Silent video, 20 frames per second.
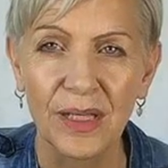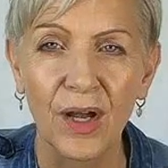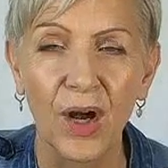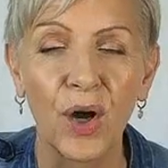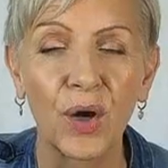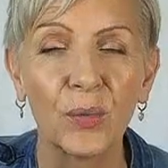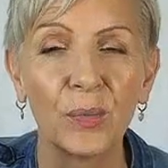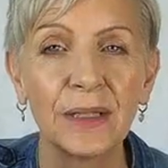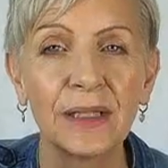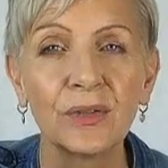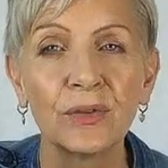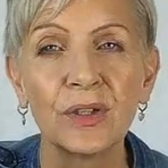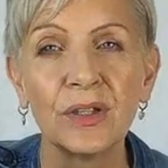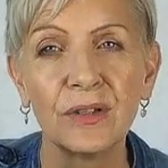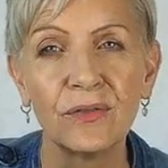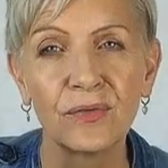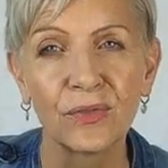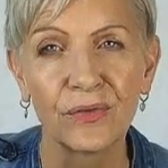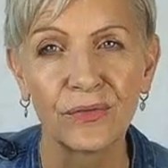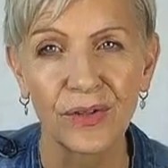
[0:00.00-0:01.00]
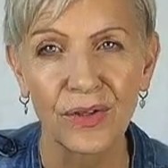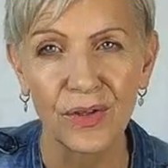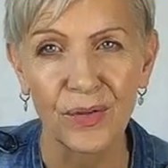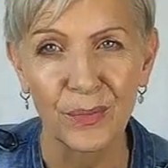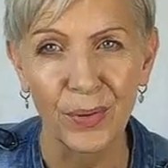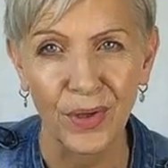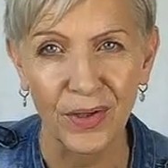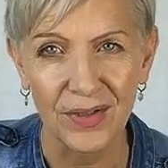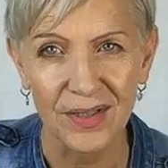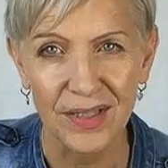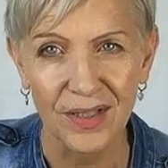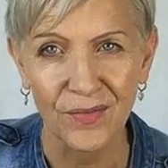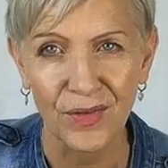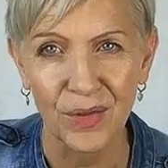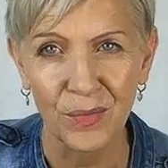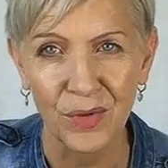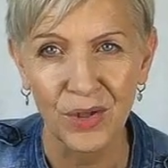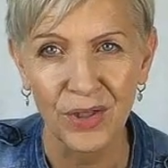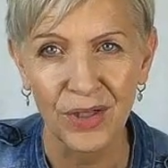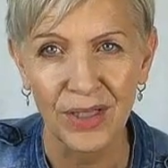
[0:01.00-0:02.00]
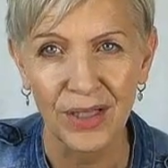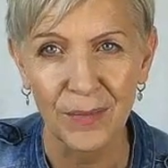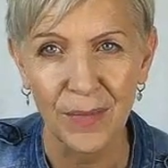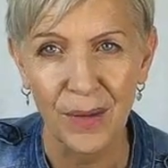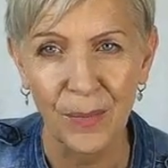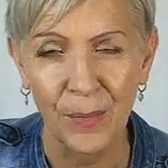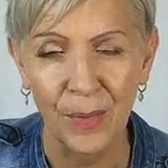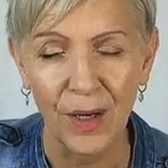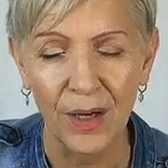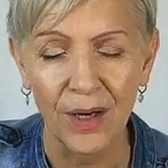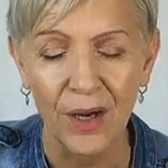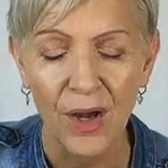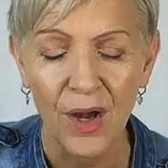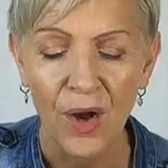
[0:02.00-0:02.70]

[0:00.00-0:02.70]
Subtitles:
I'll be looking for a very positive community member.